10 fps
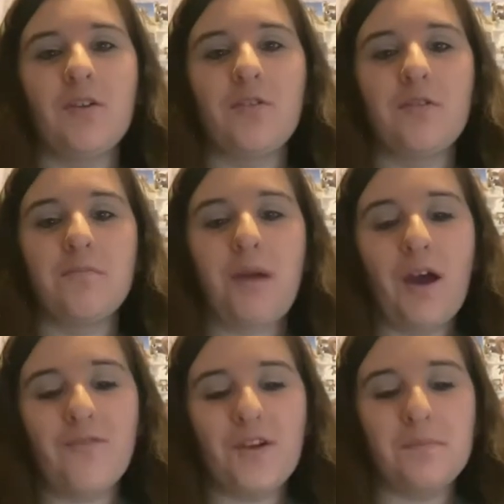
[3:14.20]

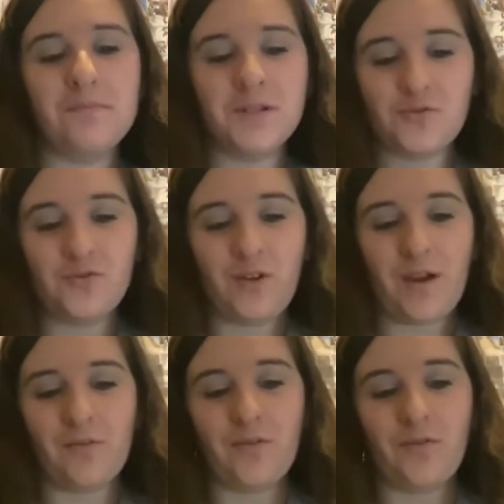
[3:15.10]
perfect middle
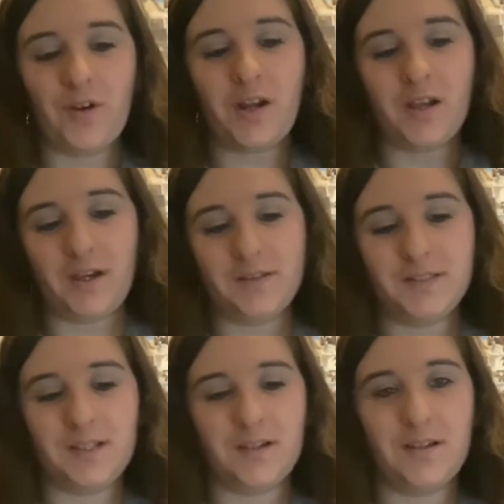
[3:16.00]
ground roller
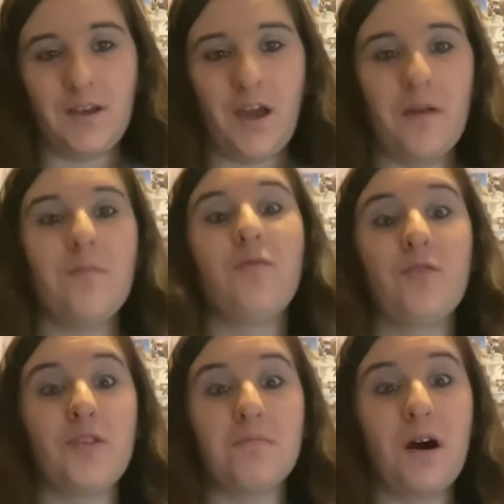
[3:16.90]
coaster for
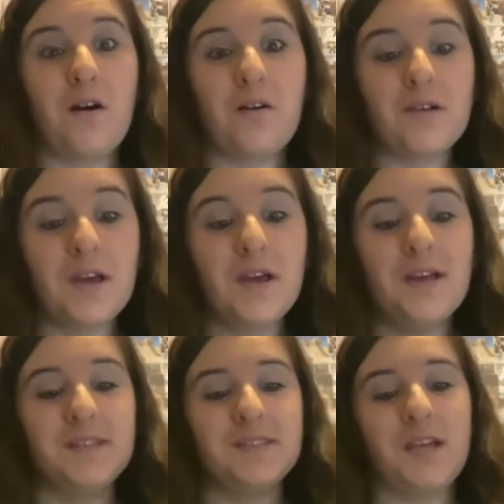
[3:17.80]
the park.
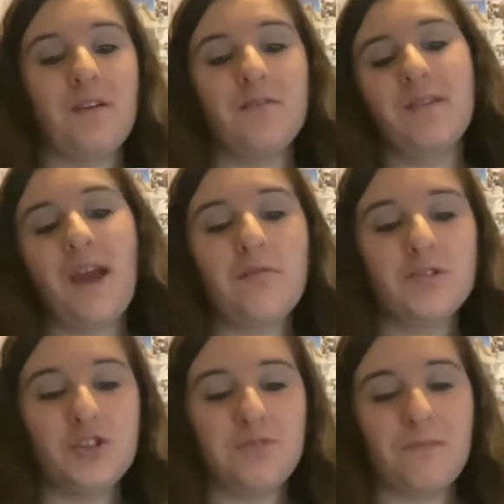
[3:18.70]
So now with
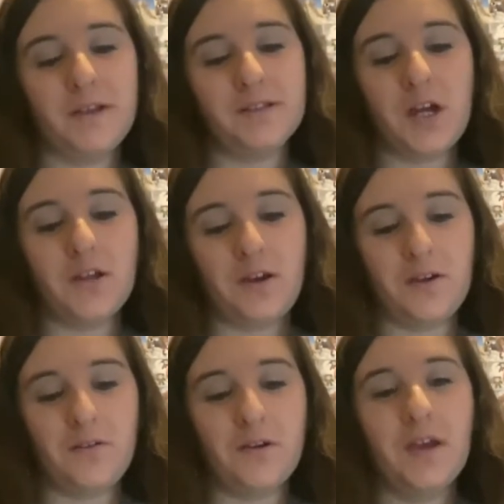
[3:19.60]
Duplo
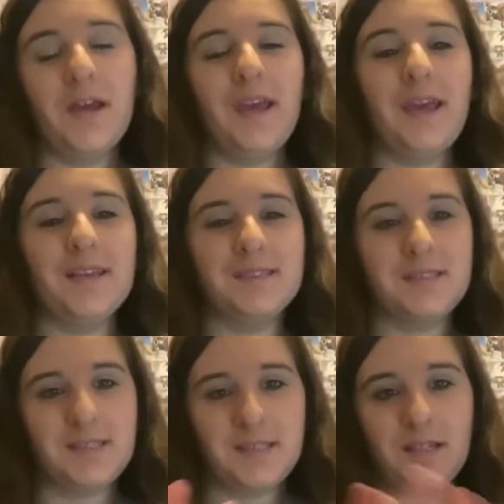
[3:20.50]
Dino,
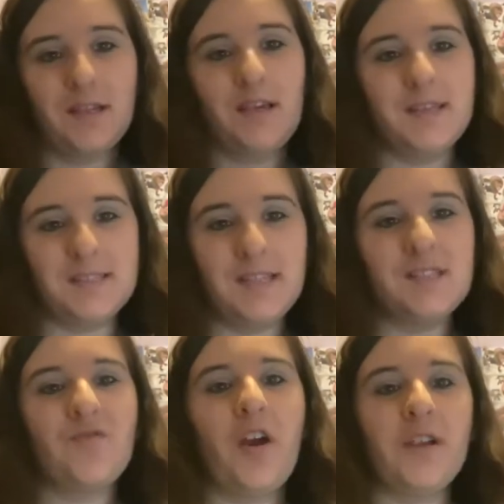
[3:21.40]
it sits
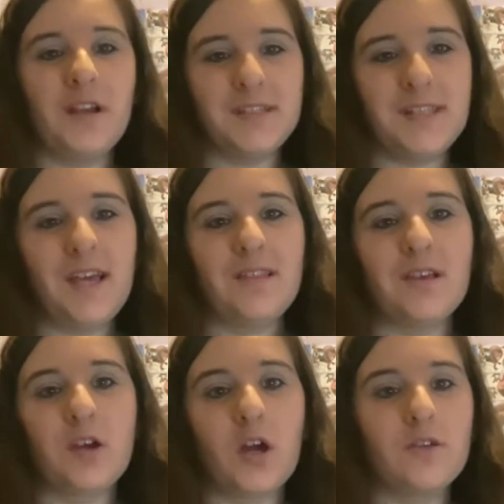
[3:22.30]
very nicely in the
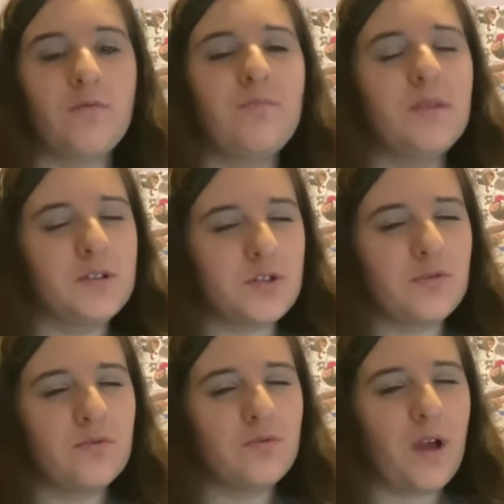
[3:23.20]
kind of
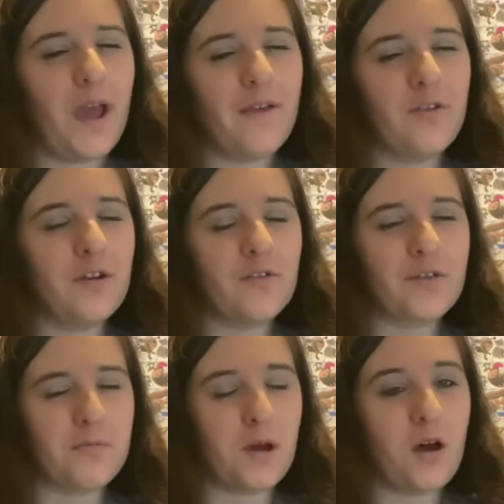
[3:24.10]
middle area of
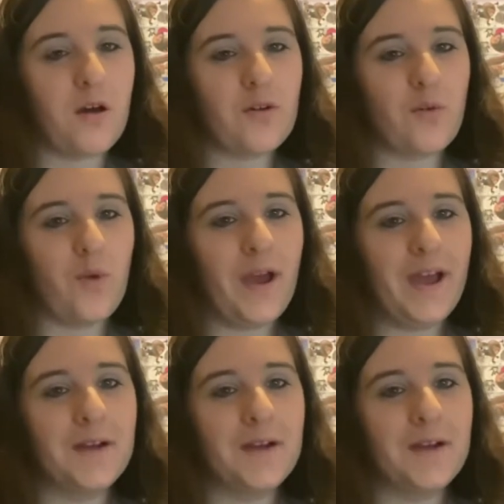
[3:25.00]
the park, where